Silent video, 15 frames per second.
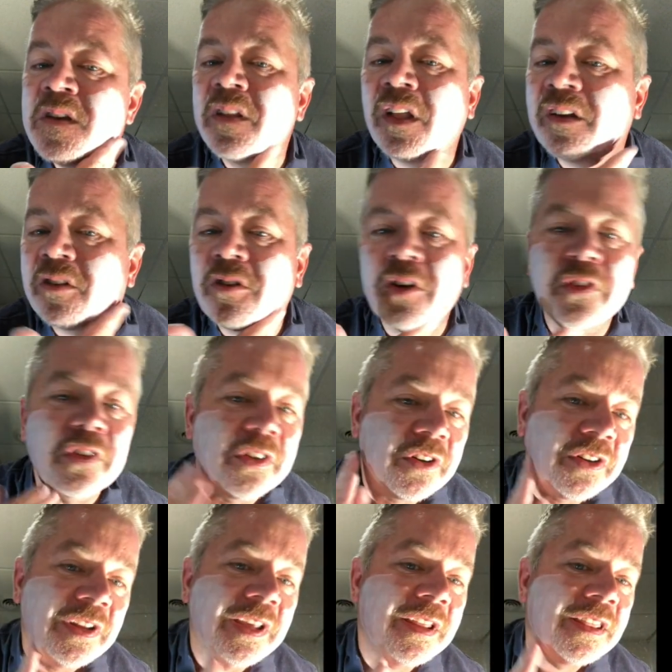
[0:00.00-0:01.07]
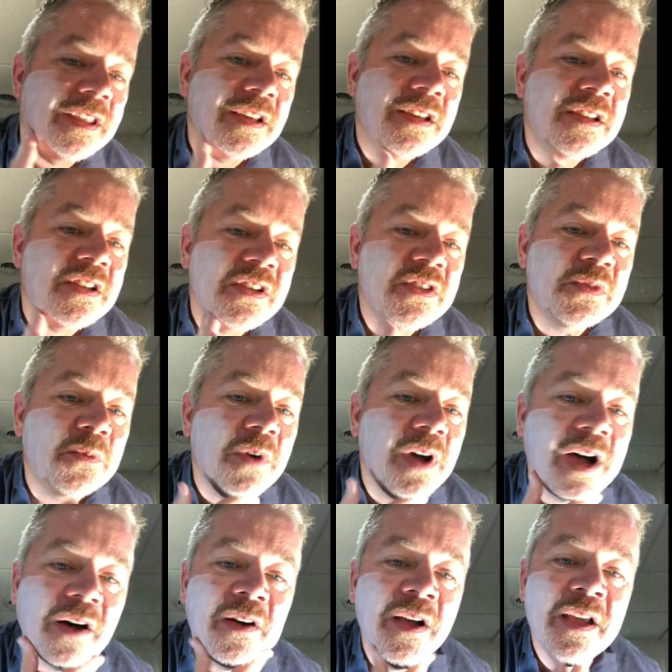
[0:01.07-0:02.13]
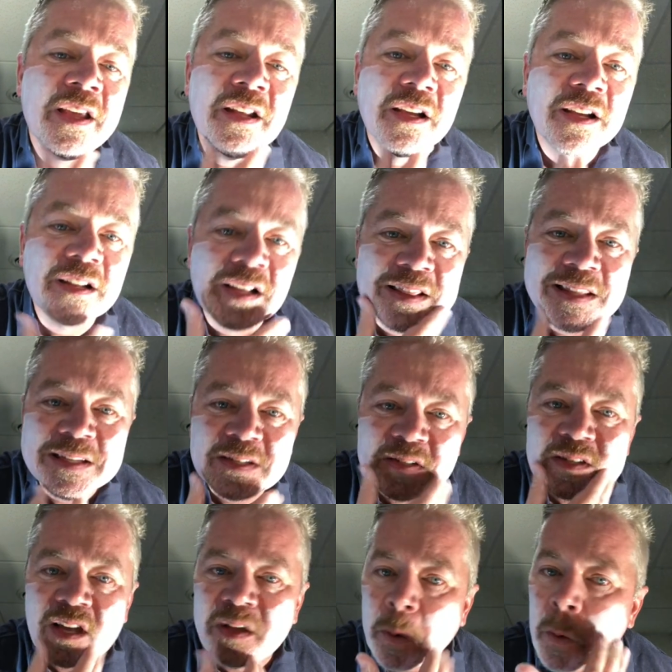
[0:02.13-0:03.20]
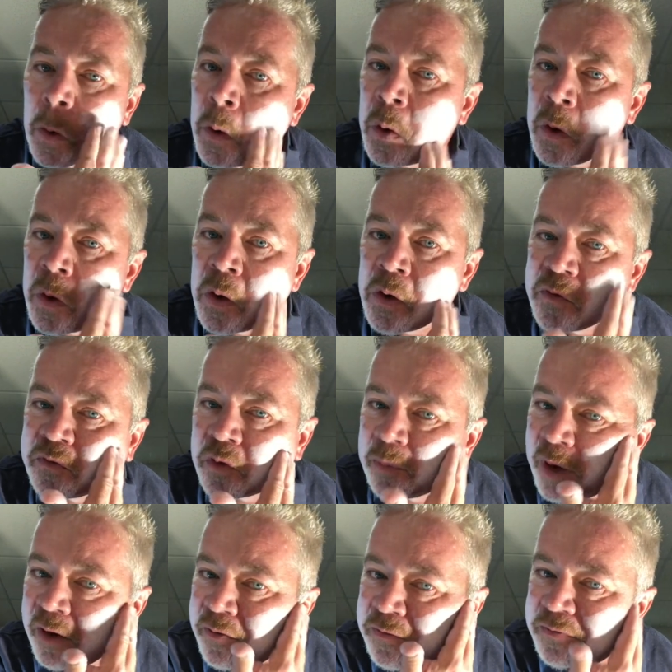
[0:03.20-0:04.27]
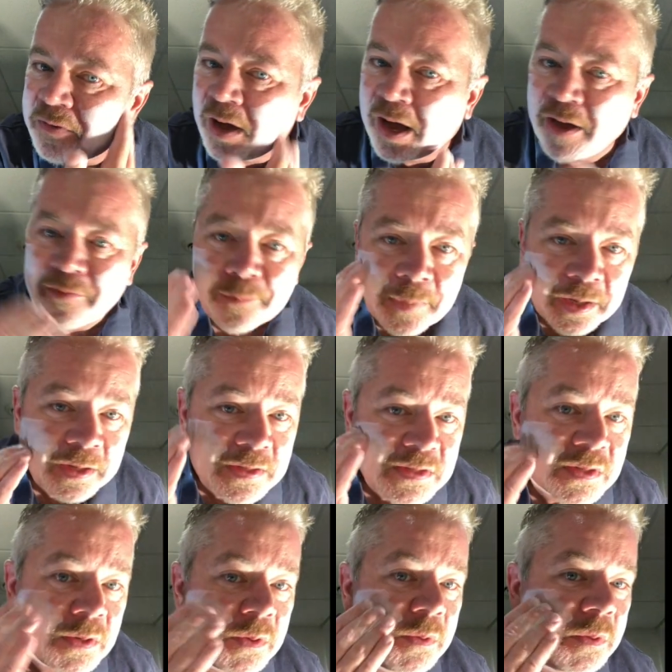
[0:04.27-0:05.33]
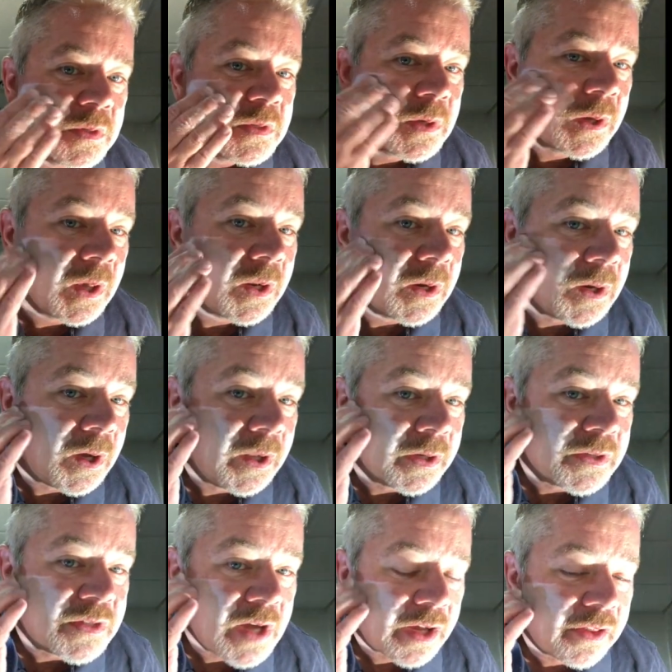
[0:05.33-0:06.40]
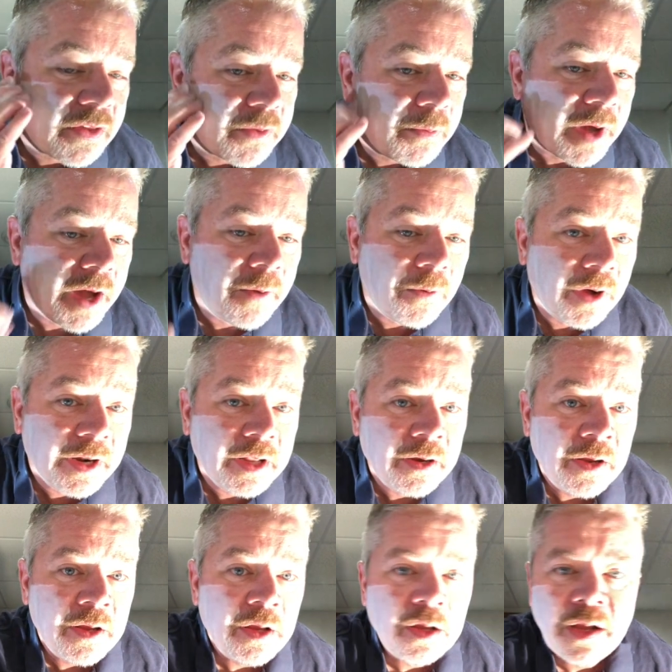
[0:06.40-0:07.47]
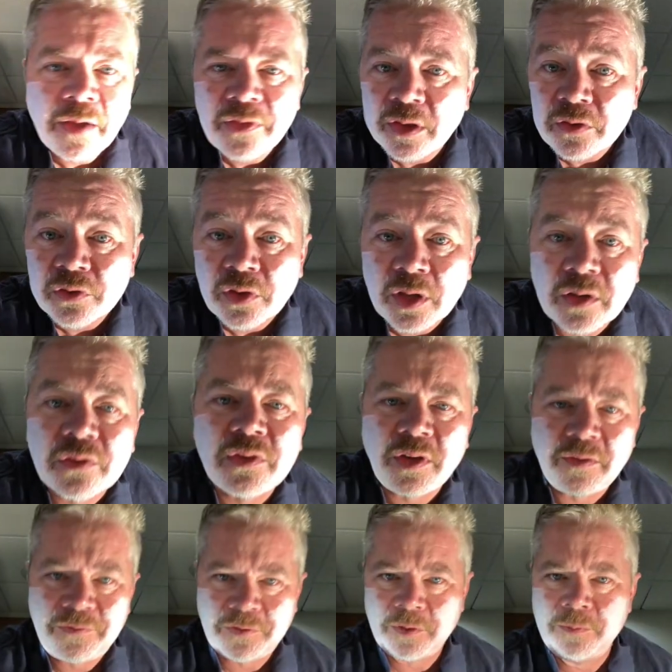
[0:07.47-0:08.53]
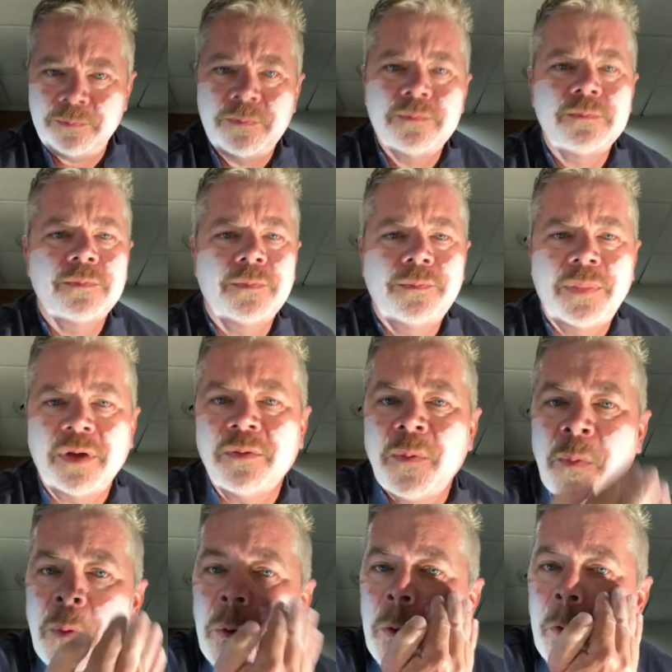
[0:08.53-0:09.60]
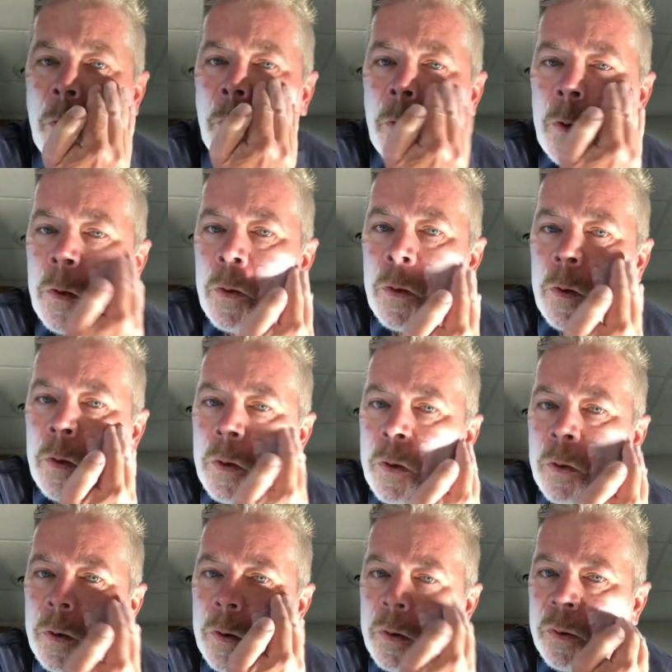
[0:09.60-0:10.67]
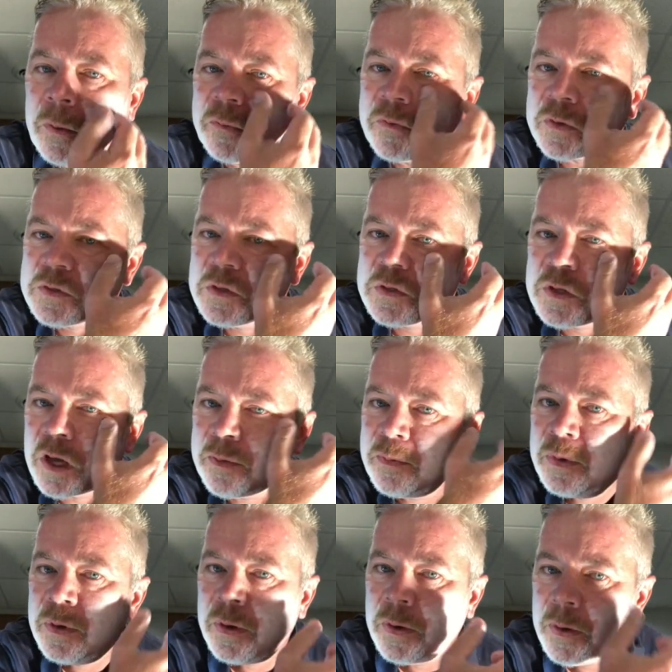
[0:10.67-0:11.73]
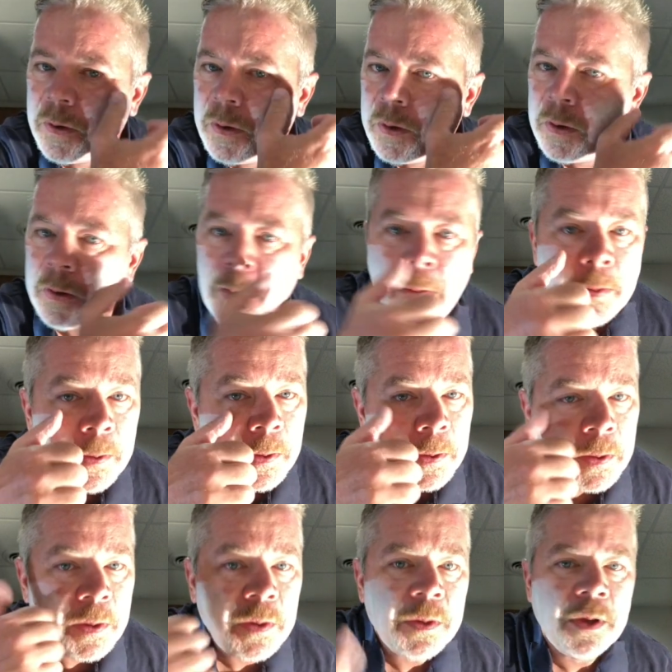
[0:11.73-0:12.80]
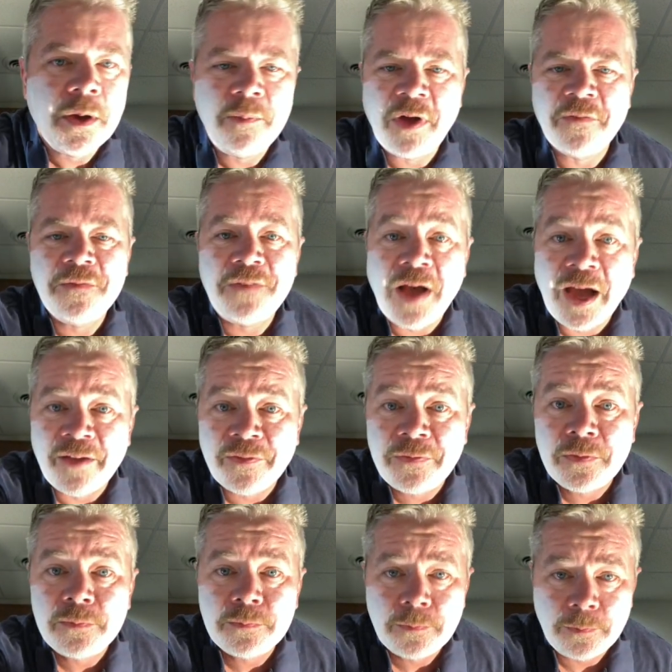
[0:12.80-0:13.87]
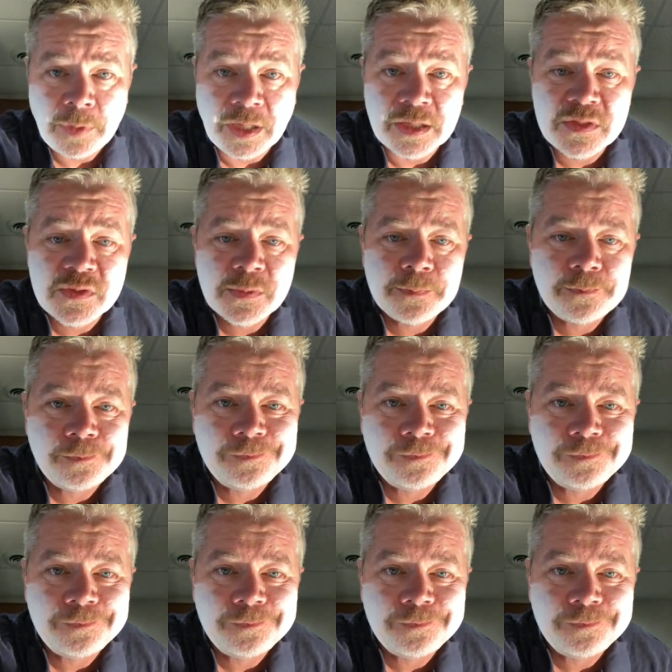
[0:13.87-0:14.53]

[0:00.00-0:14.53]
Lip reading: And then of course underneath as well. I'm gonna let this sit for about 5 minutes once I get it on exactly the way I want it. And then just let it sit for about, I'll fix this up, about 5 minutes.